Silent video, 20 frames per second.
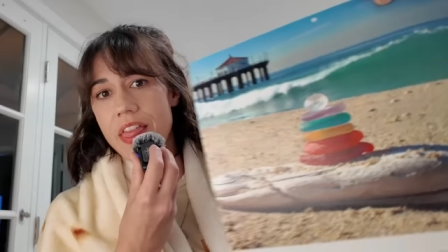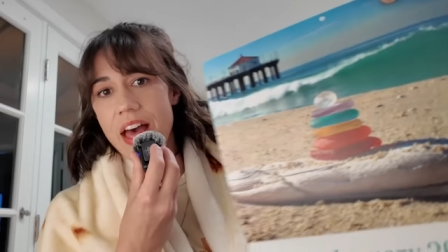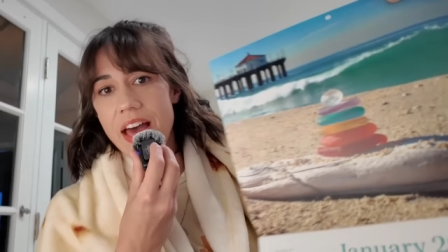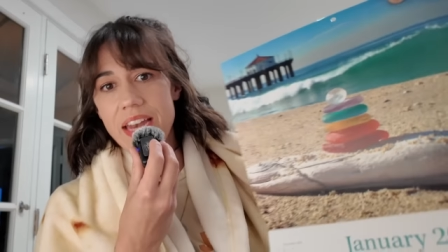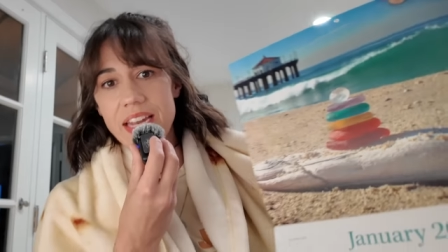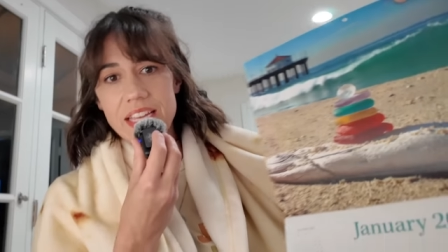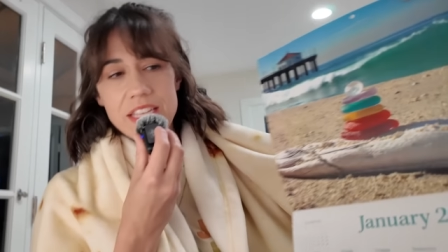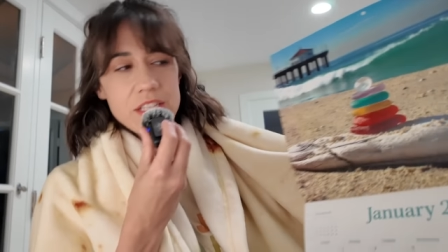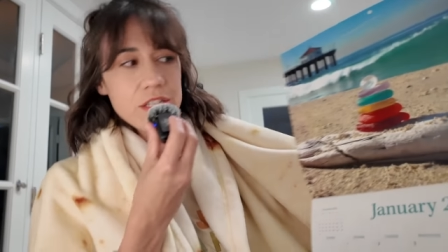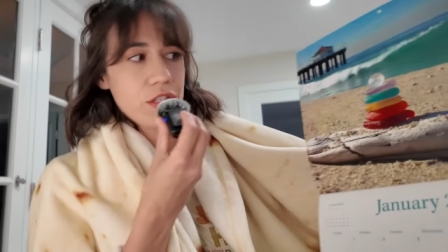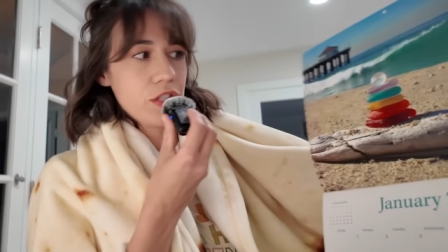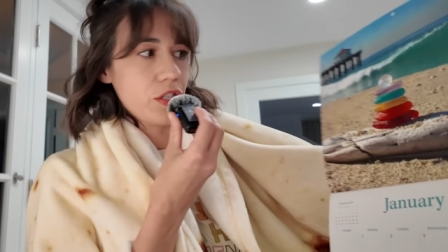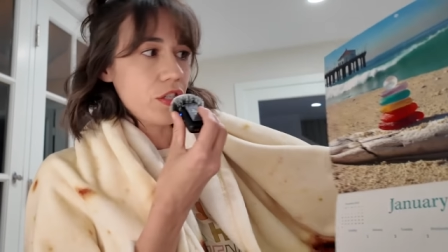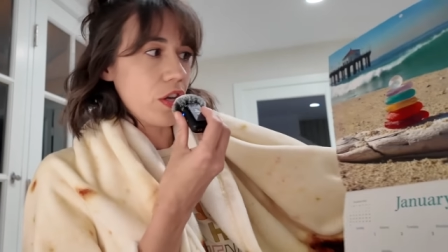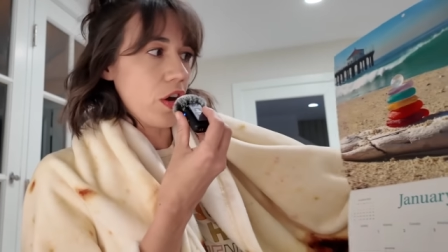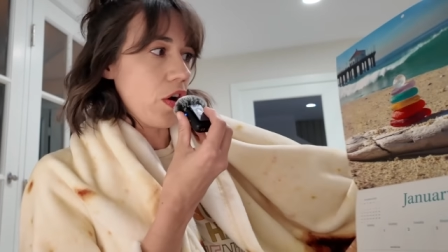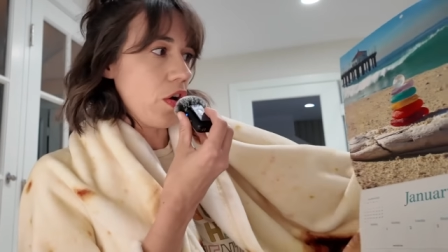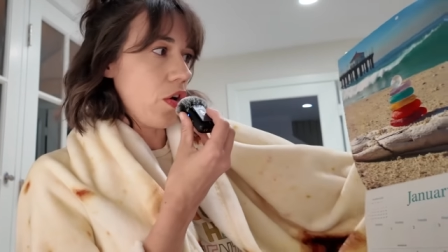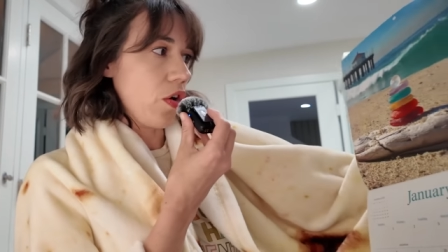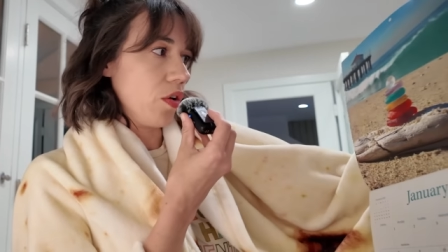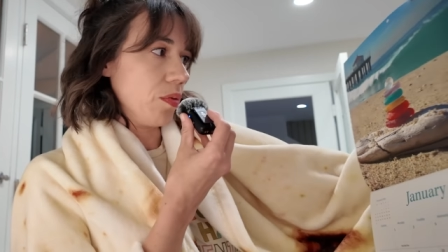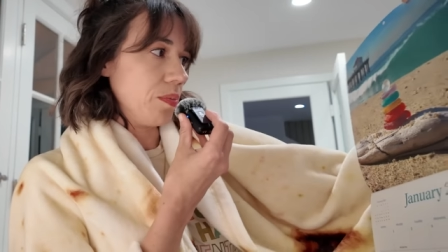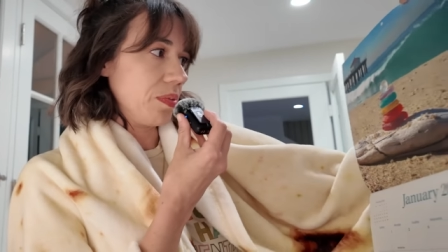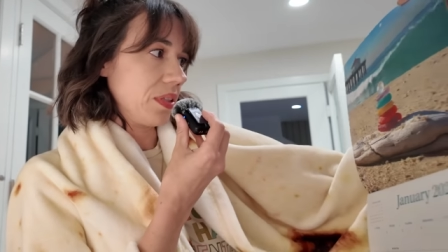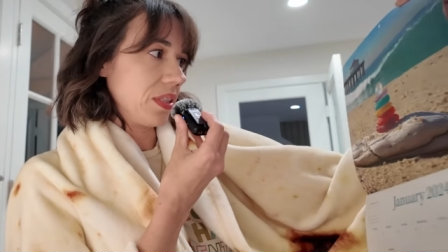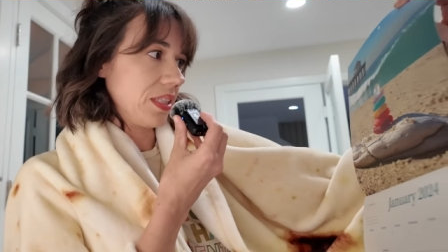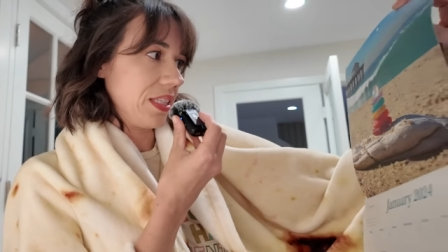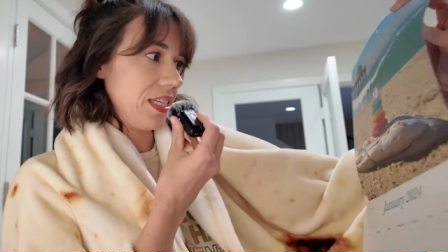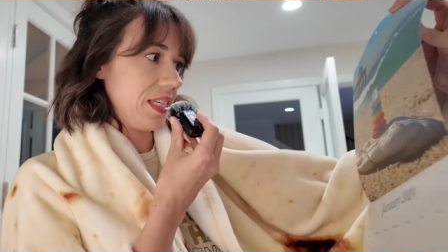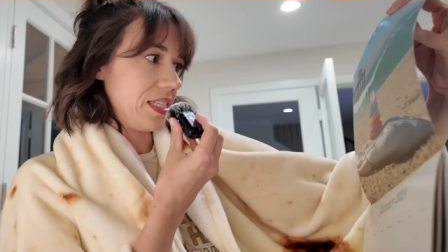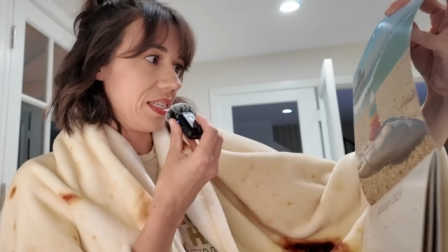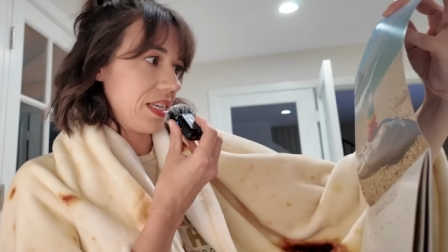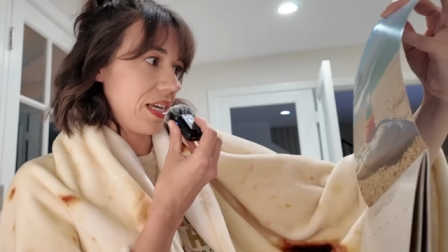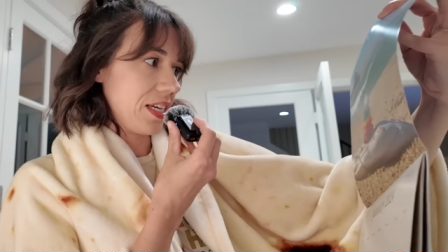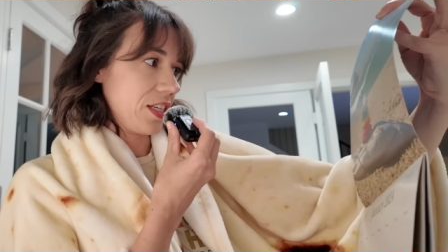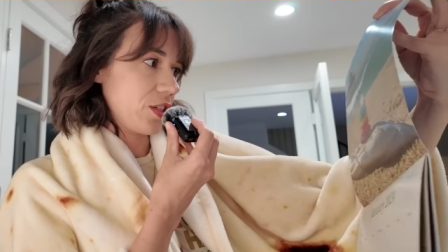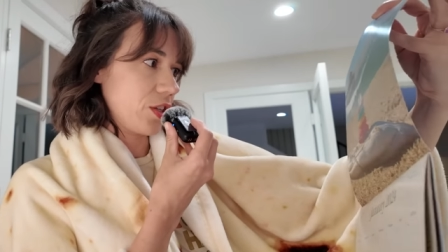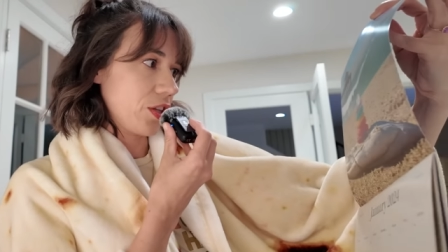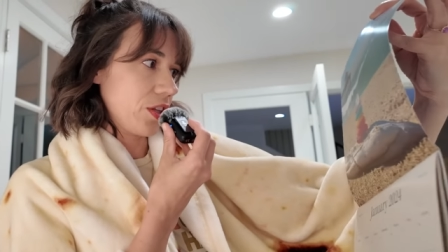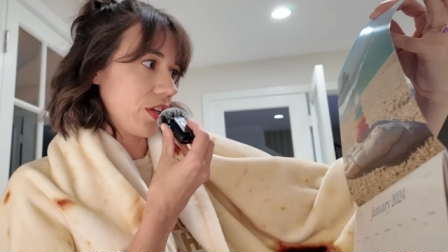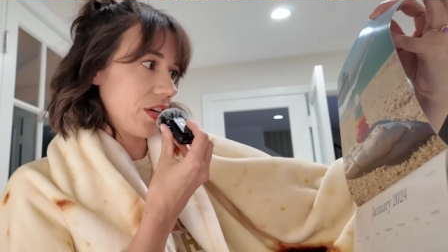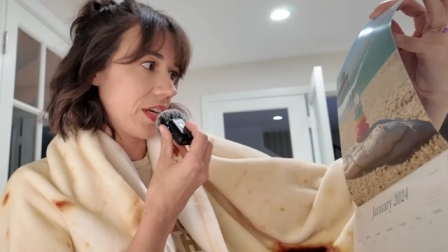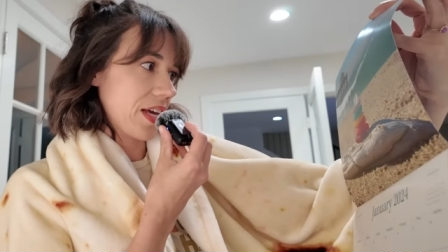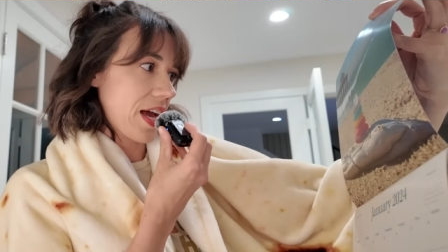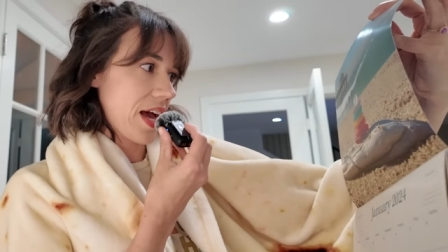That is so pleasing to look